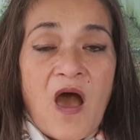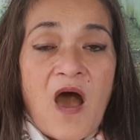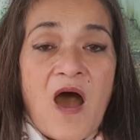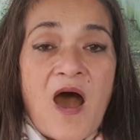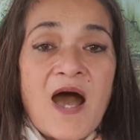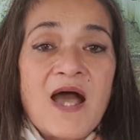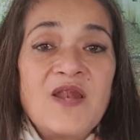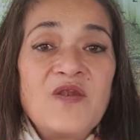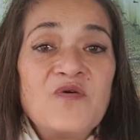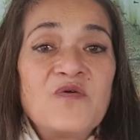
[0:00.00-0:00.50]

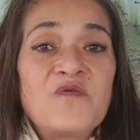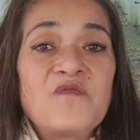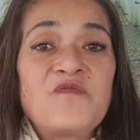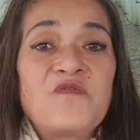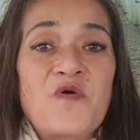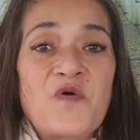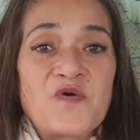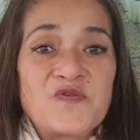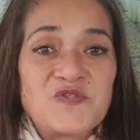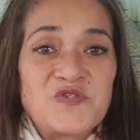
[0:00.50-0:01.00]
I look
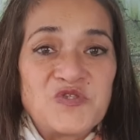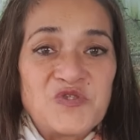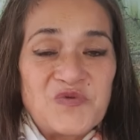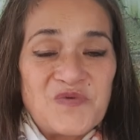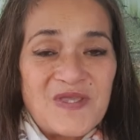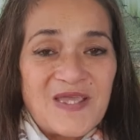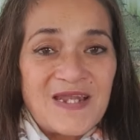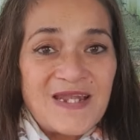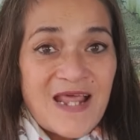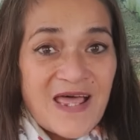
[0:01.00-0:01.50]
forward to
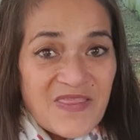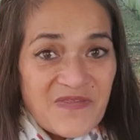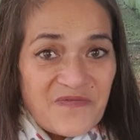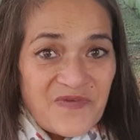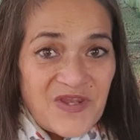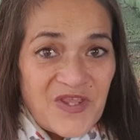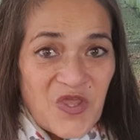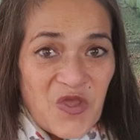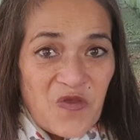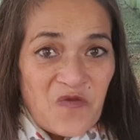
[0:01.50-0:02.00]
doing another
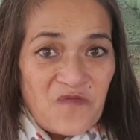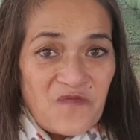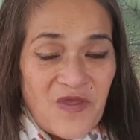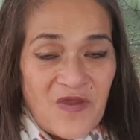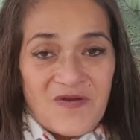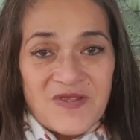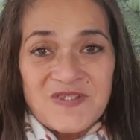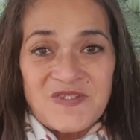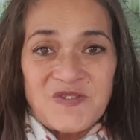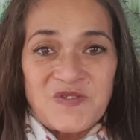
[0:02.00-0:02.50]
video
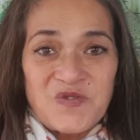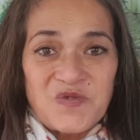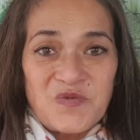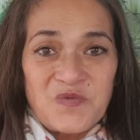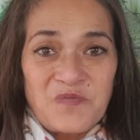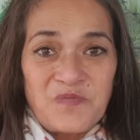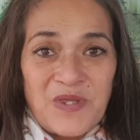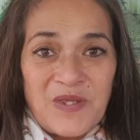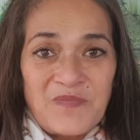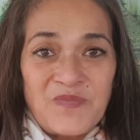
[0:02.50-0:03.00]
very
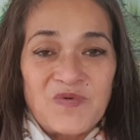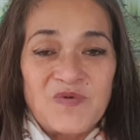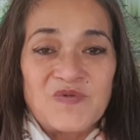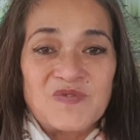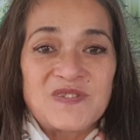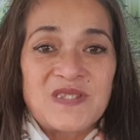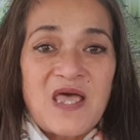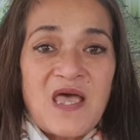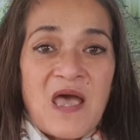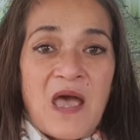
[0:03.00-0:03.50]
soon,
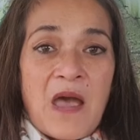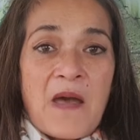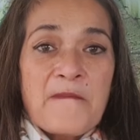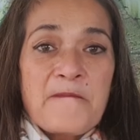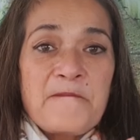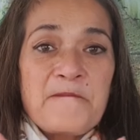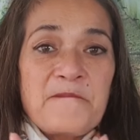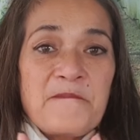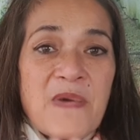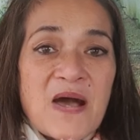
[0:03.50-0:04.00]
peoples.
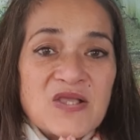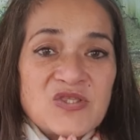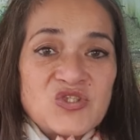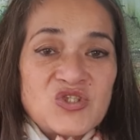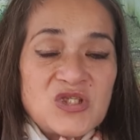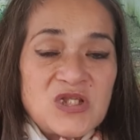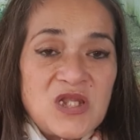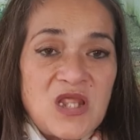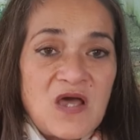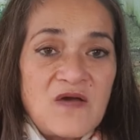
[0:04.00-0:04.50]

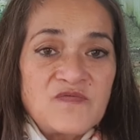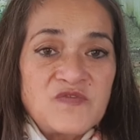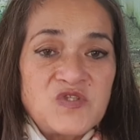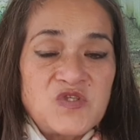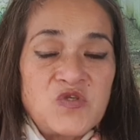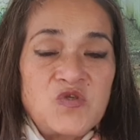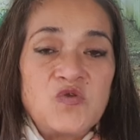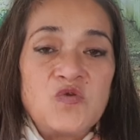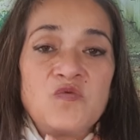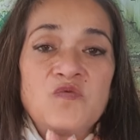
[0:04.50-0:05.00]
Much love
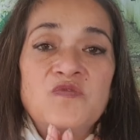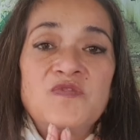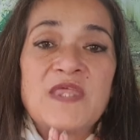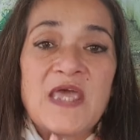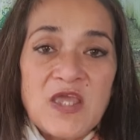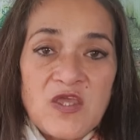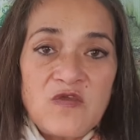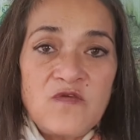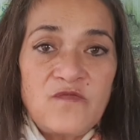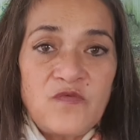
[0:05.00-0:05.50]
to you.
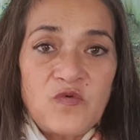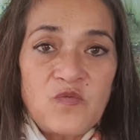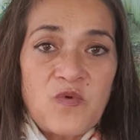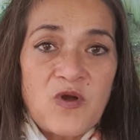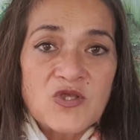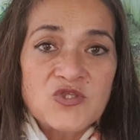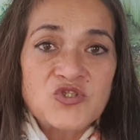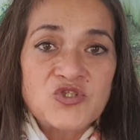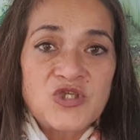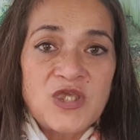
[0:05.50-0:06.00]
Thank you for
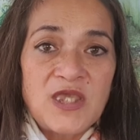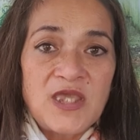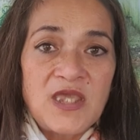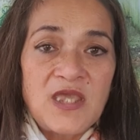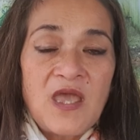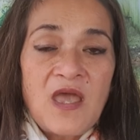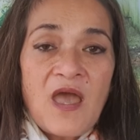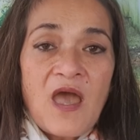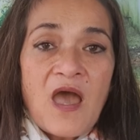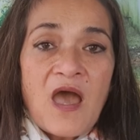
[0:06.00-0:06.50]
watching.